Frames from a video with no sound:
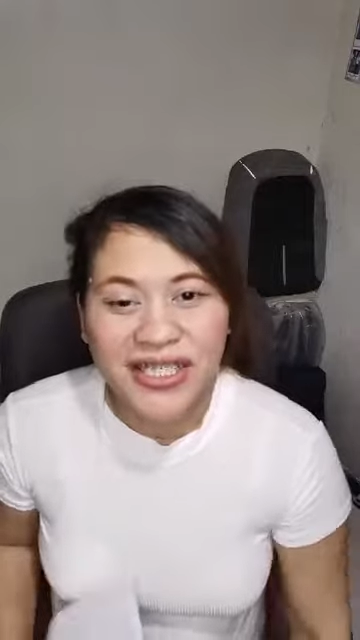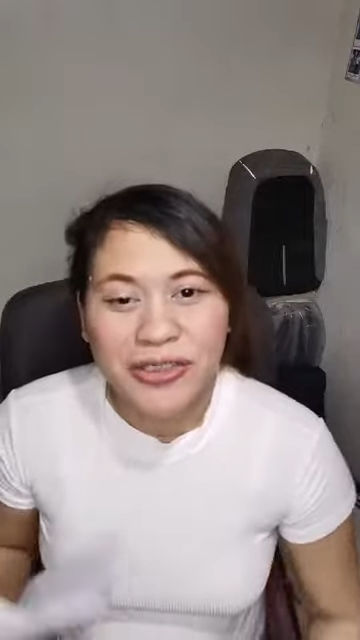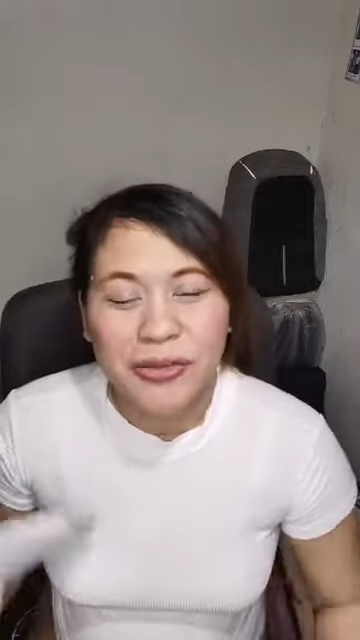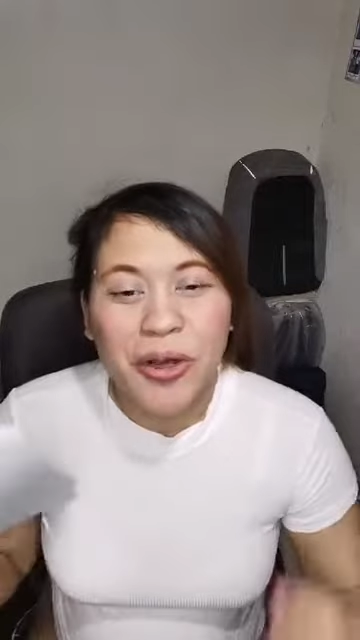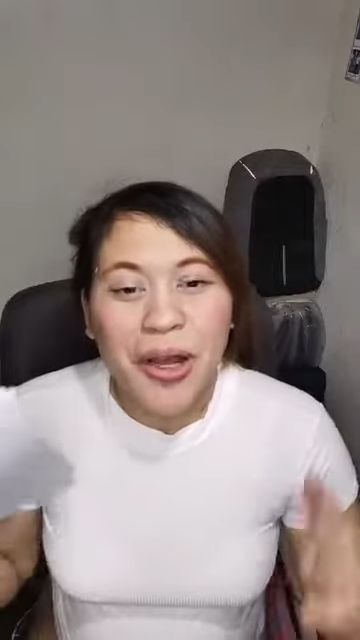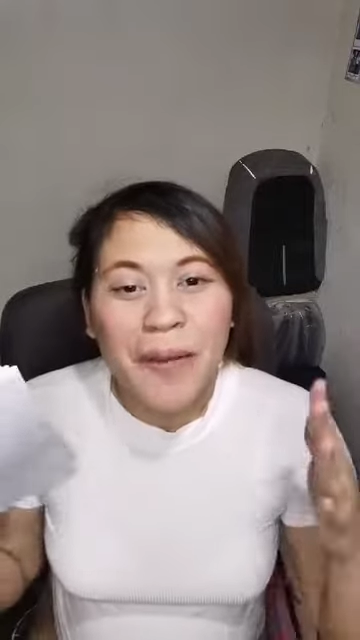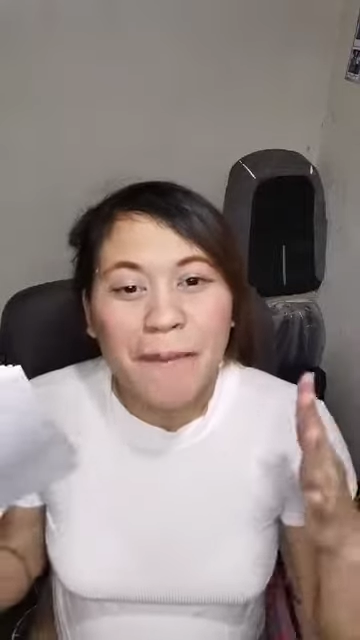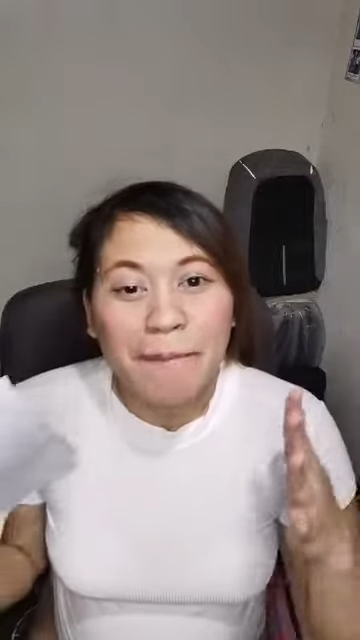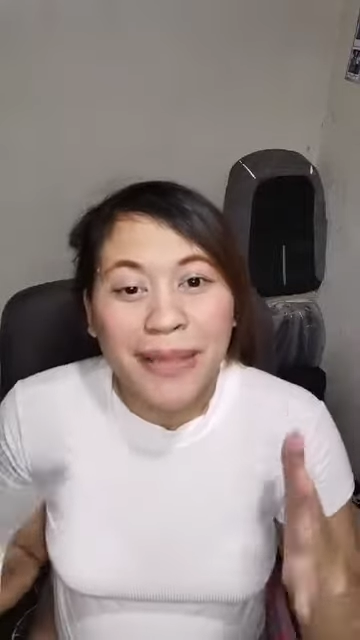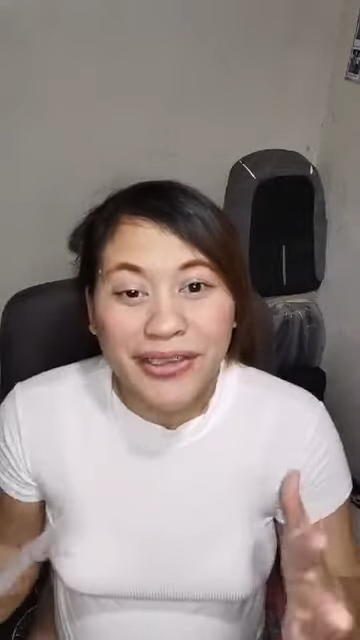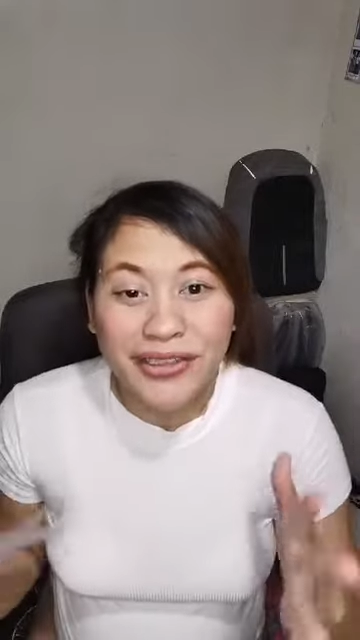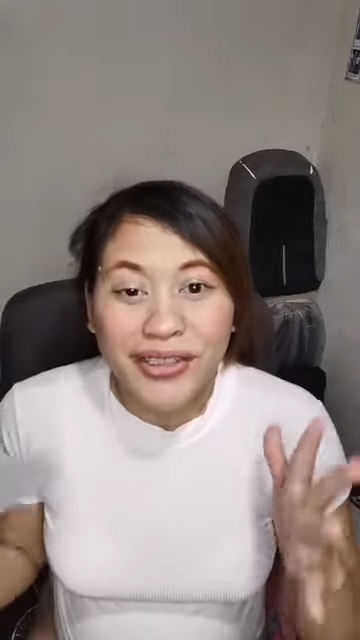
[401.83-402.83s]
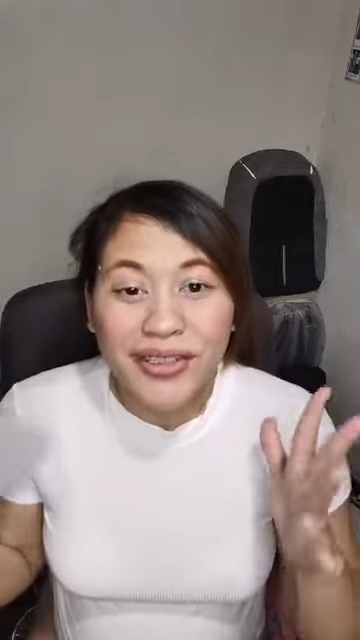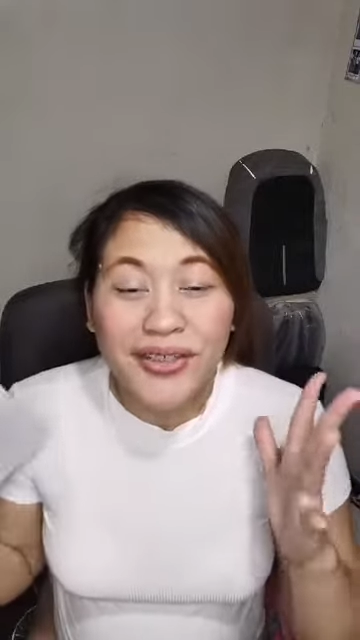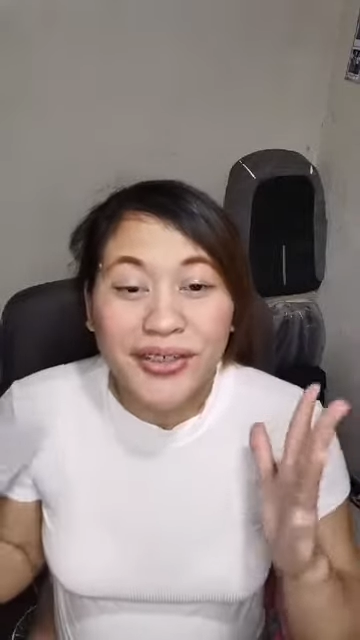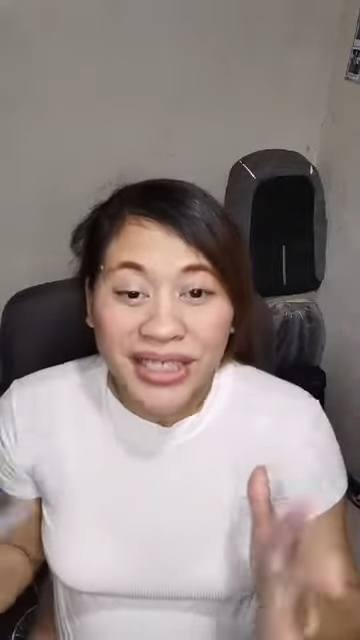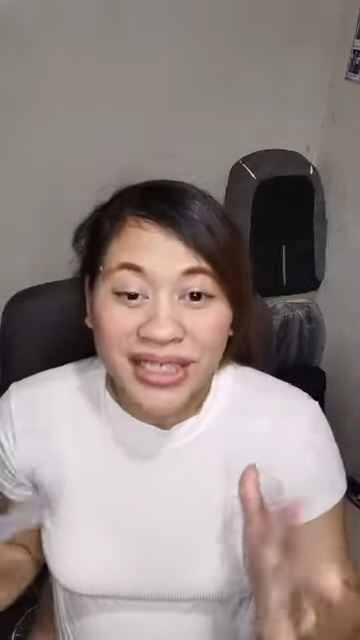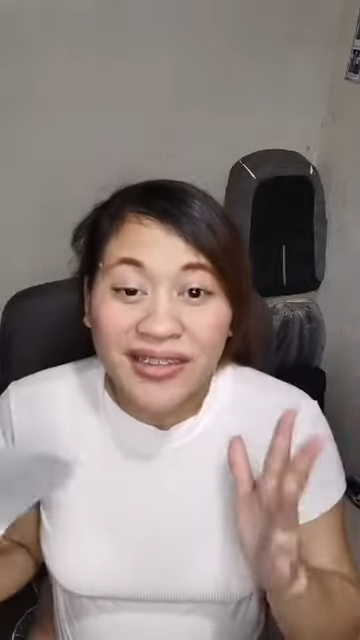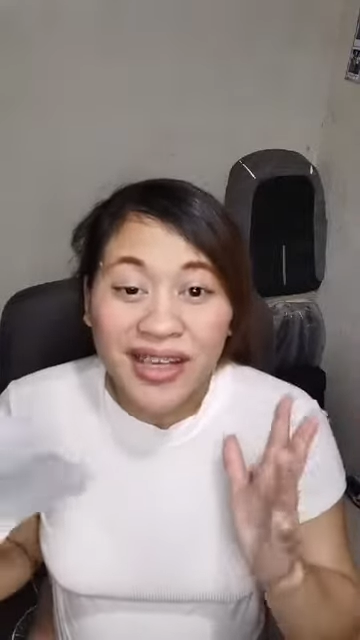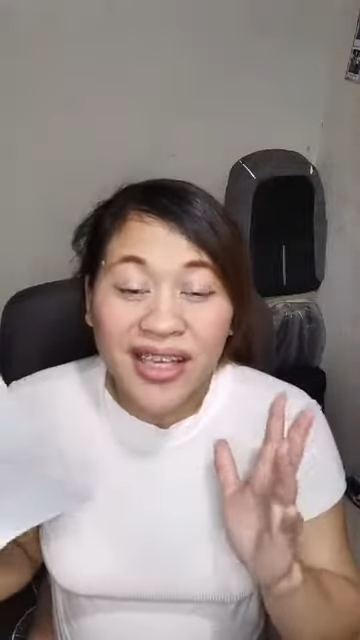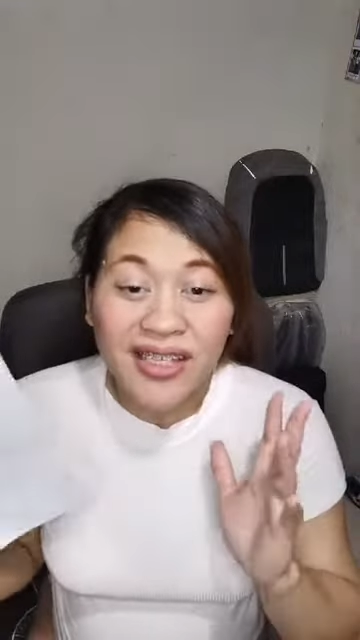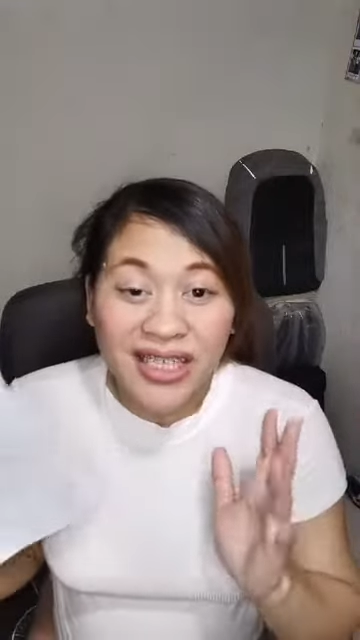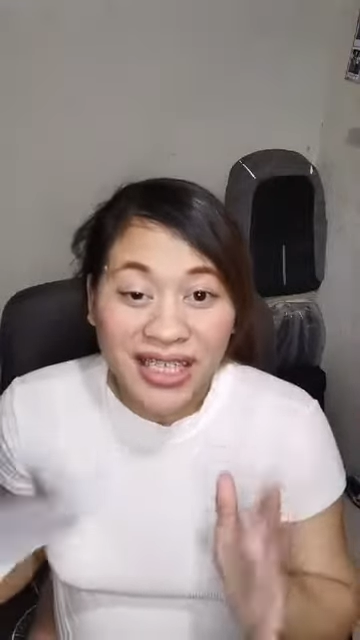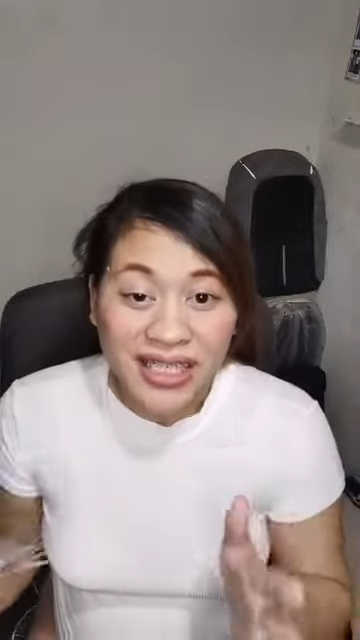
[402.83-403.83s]
So, better read
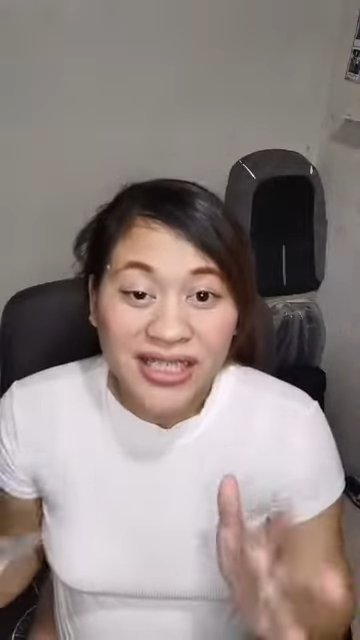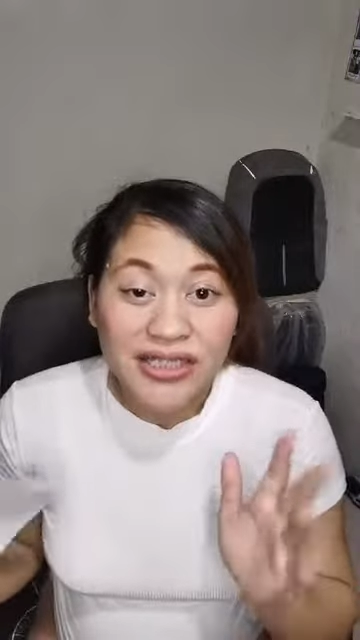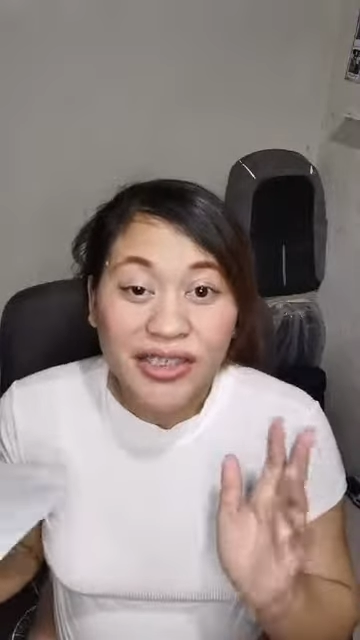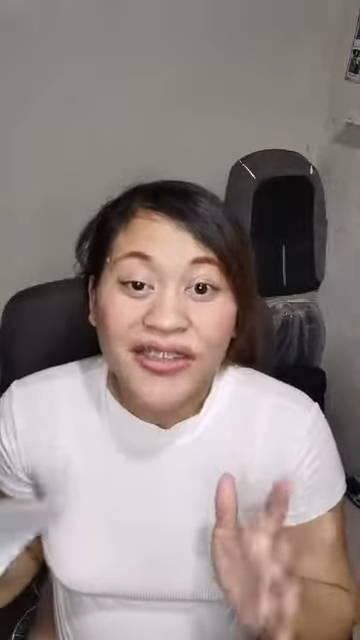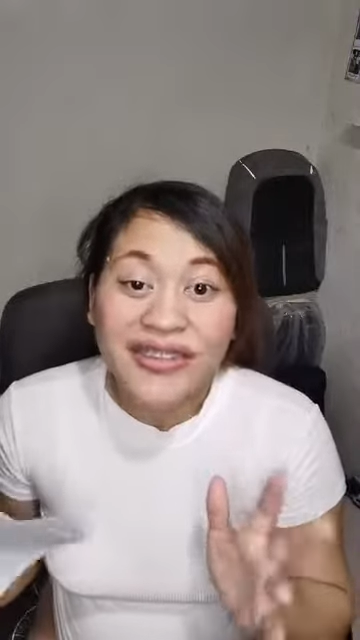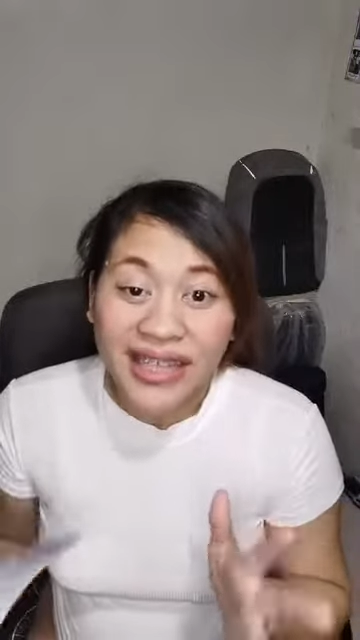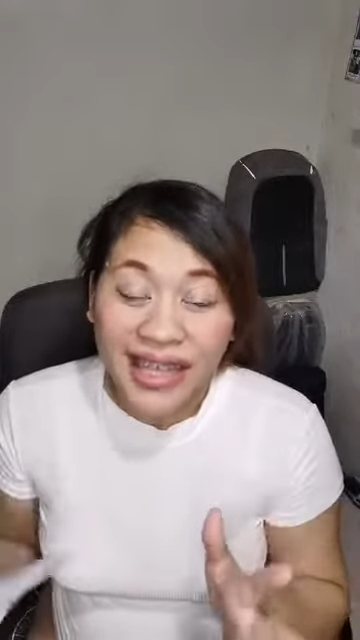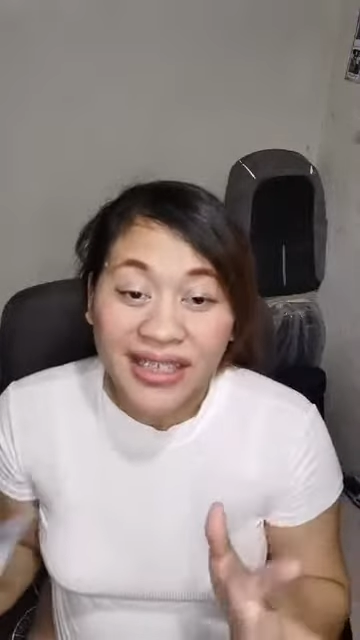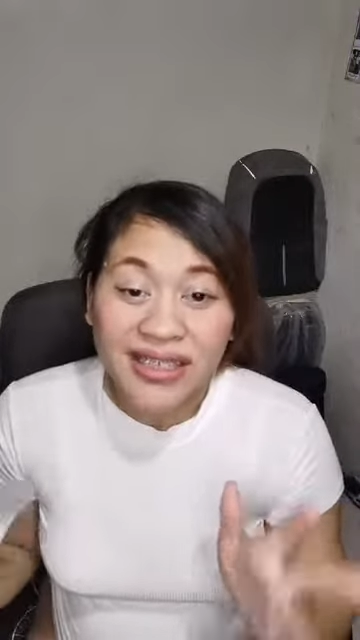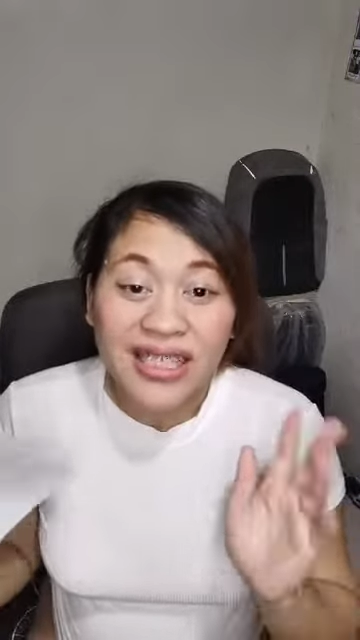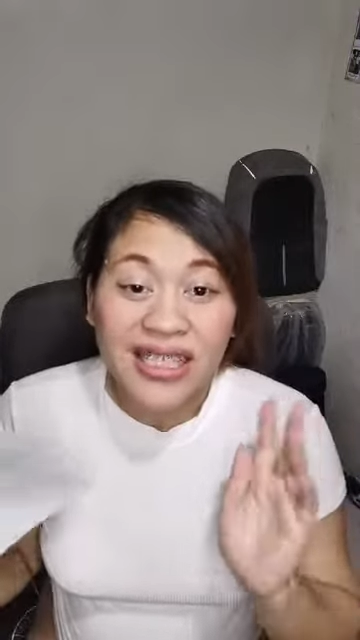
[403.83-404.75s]
his content,